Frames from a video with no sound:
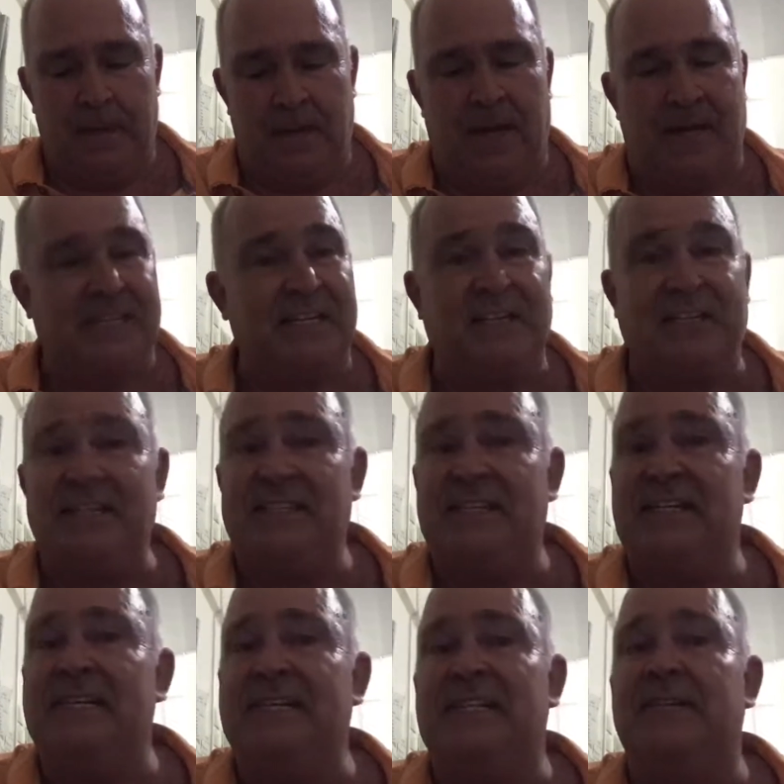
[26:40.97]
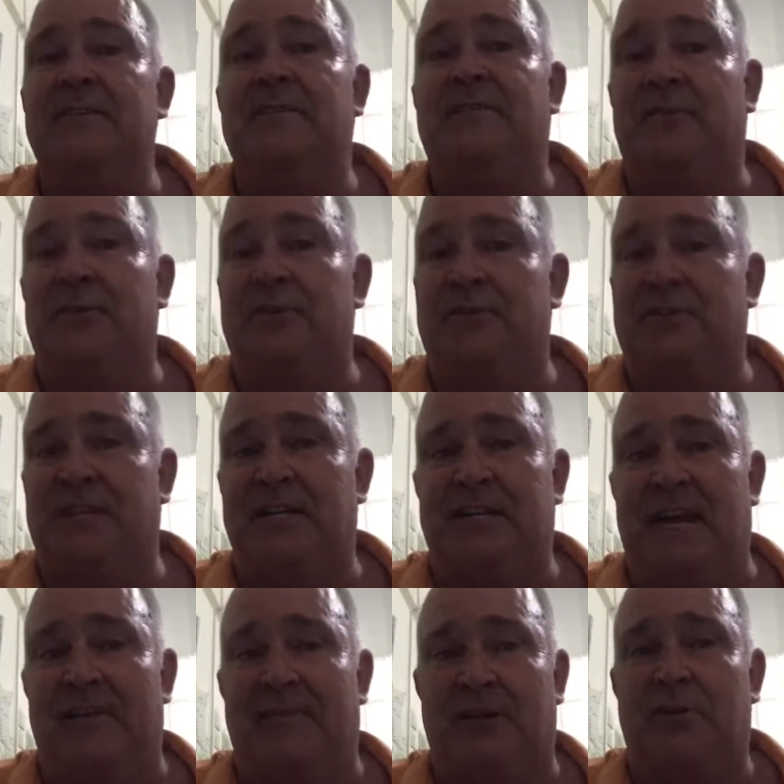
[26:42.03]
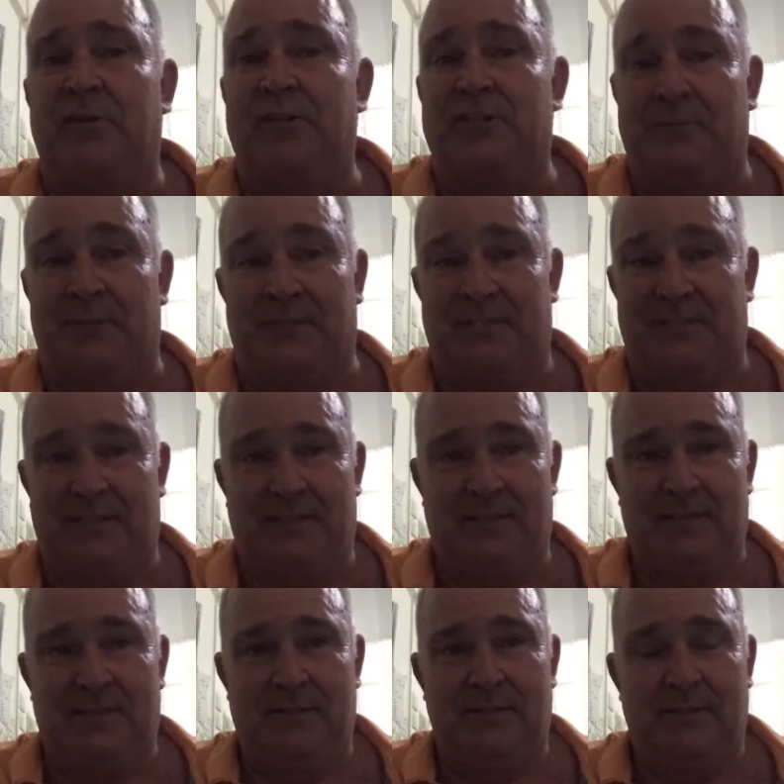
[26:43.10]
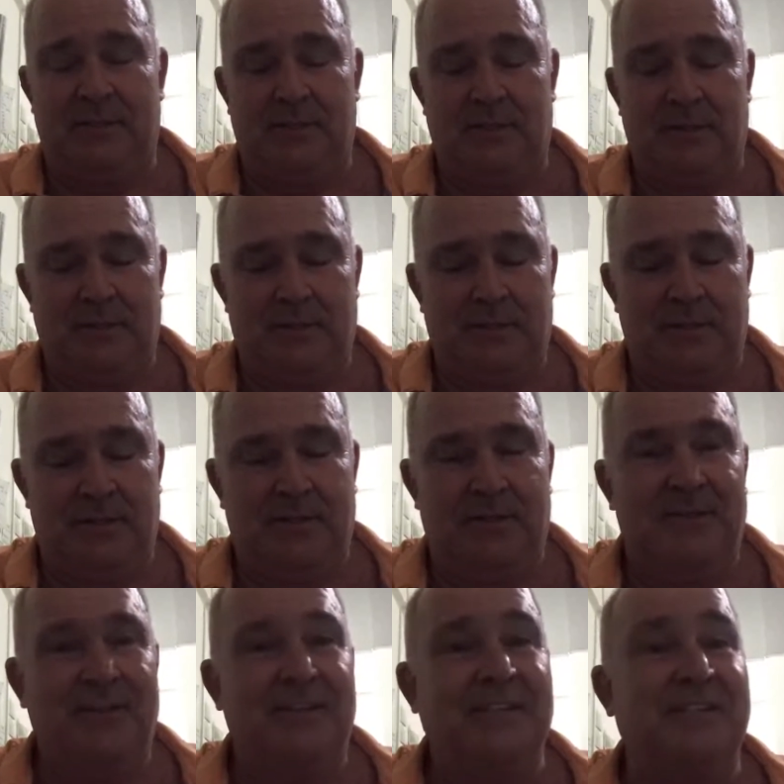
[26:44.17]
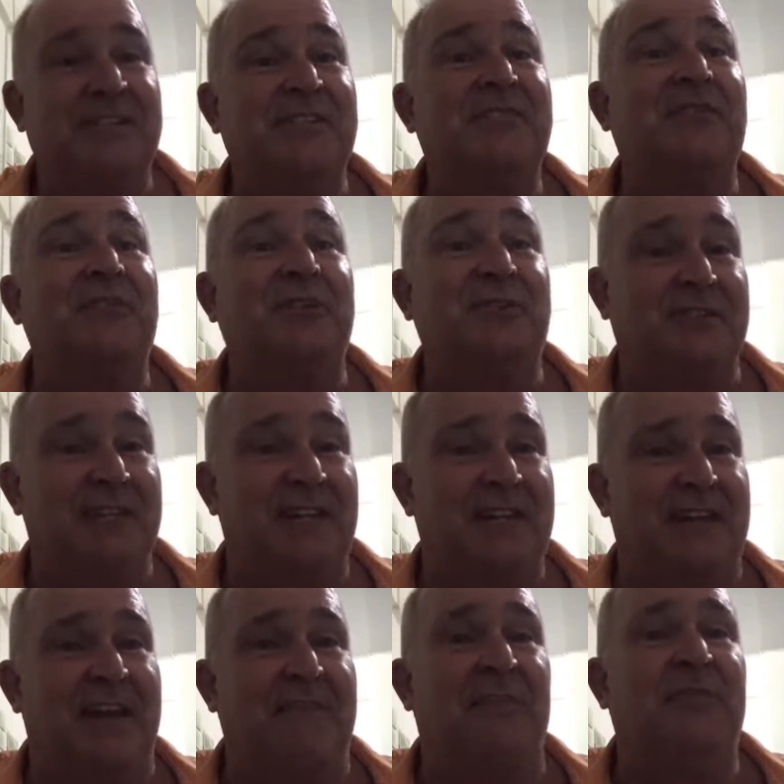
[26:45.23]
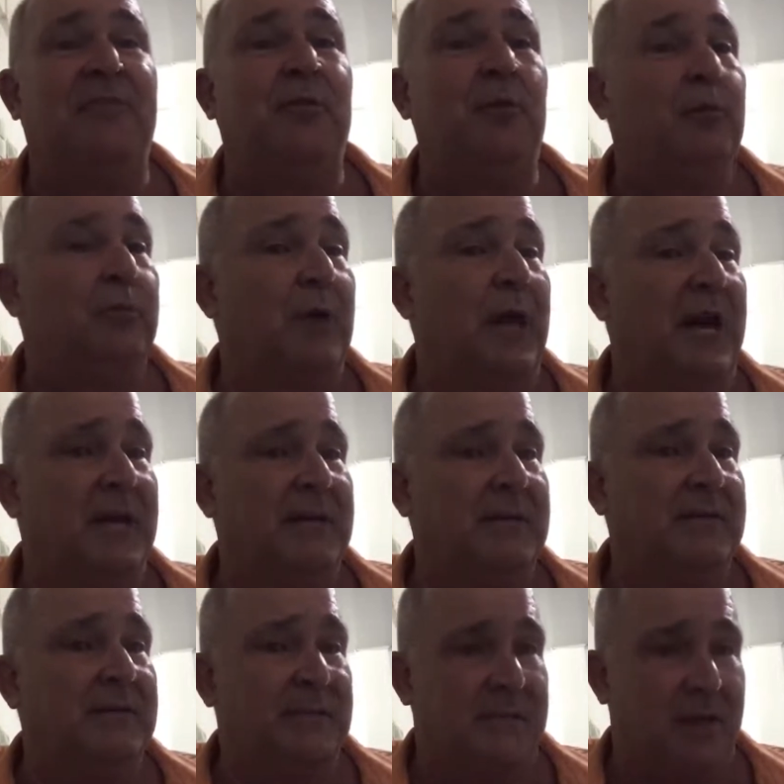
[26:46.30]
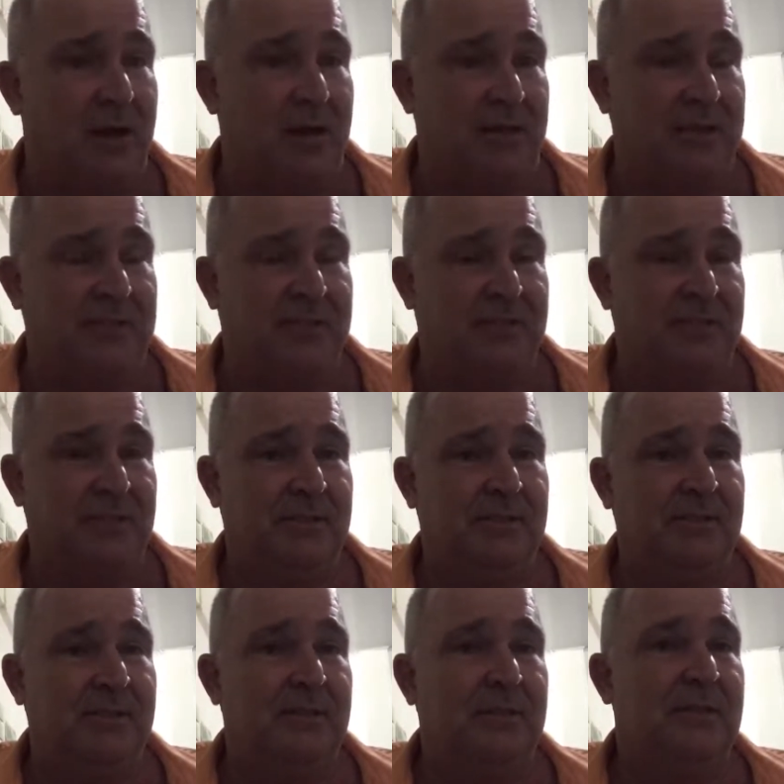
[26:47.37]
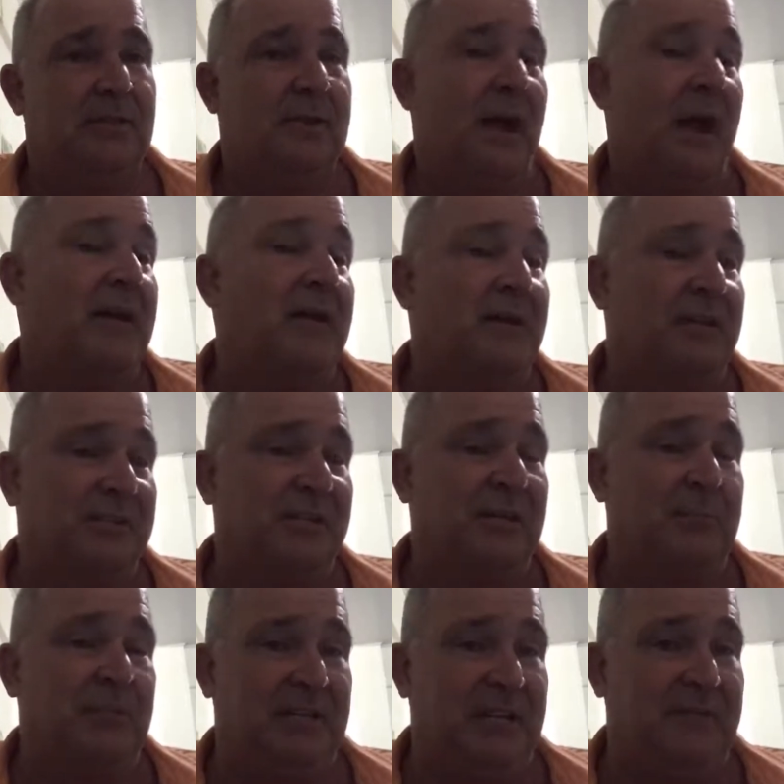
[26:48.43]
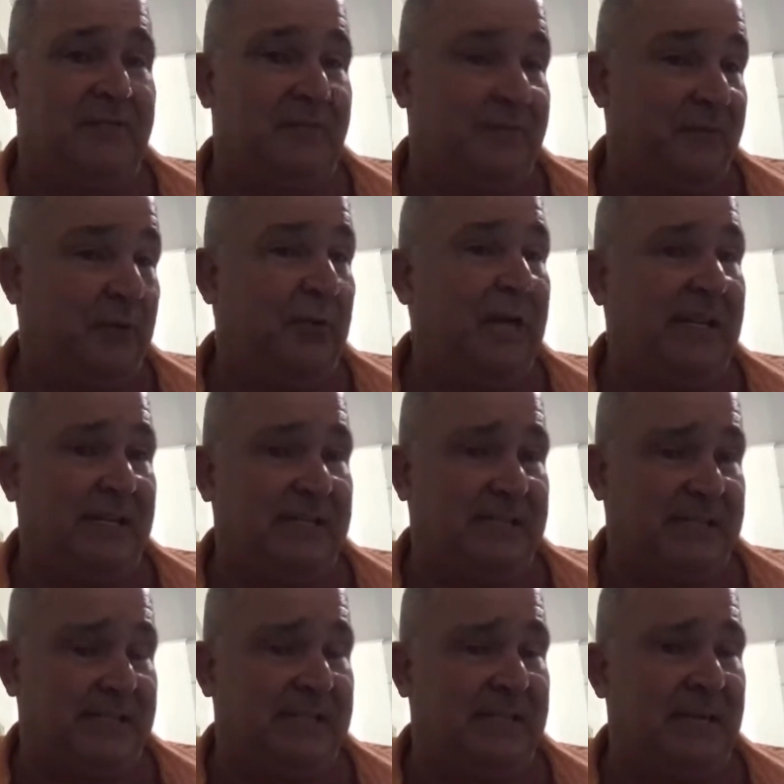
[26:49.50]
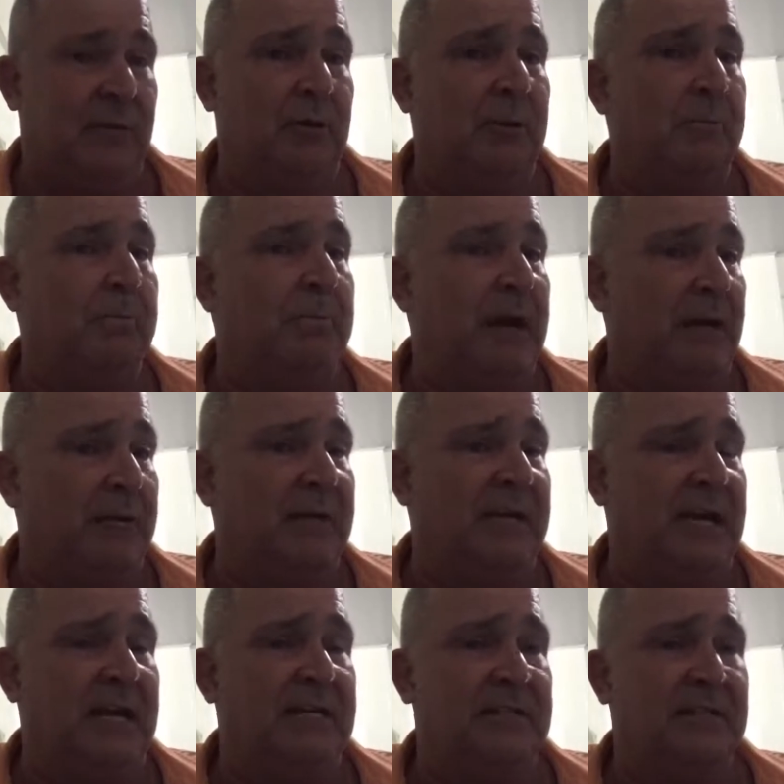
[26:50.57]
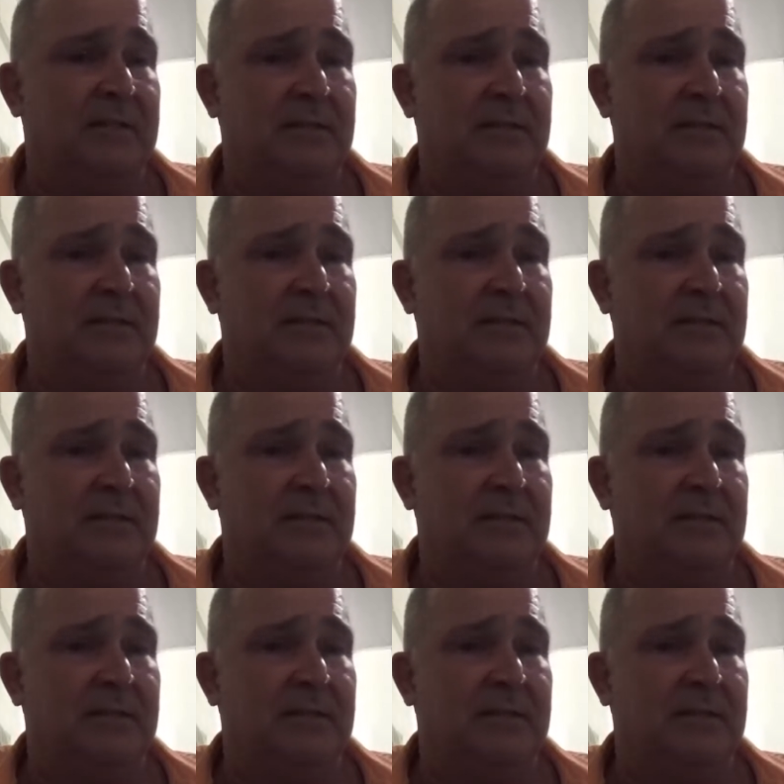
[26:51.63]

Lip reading: I said, this isn't for your son to have a Christmas. This is for your son to have a full ride to college. I honestly believe if you let it sit there and marinate